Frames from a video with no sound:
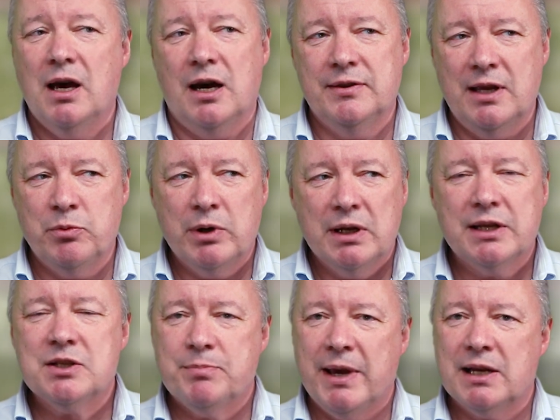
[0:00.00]
And then we'll
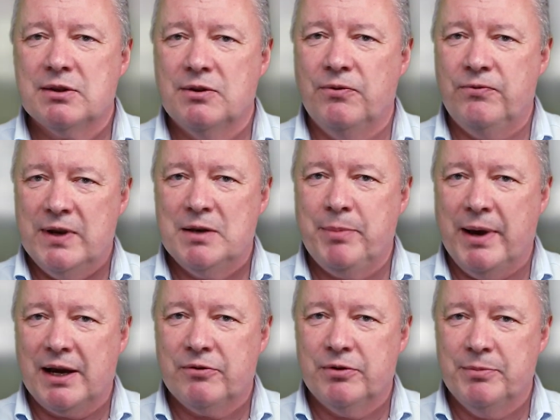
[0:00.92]
expect the
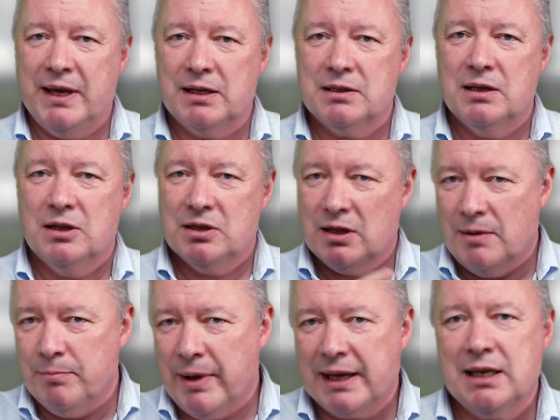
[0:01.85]
feedback from that to
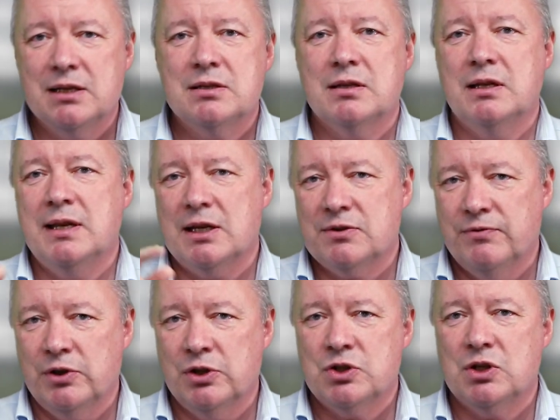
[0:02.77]
come back into the next
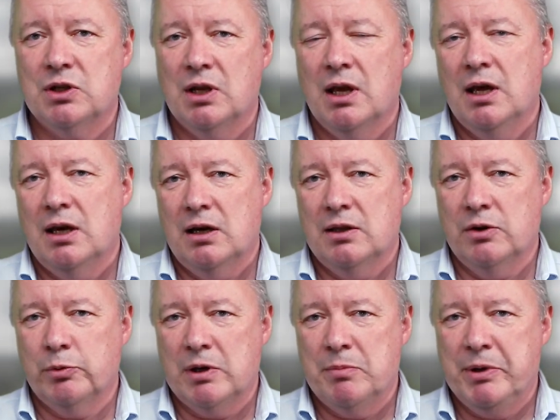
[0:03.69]
version
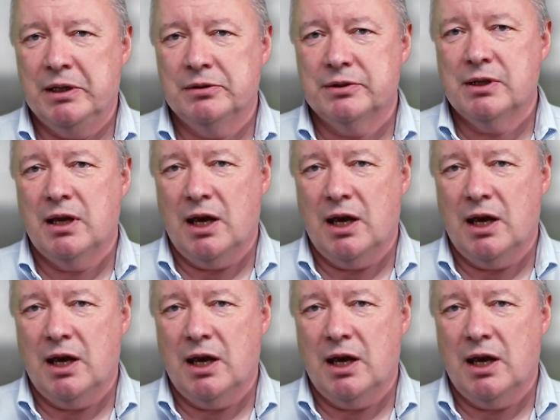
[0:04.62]
that we build.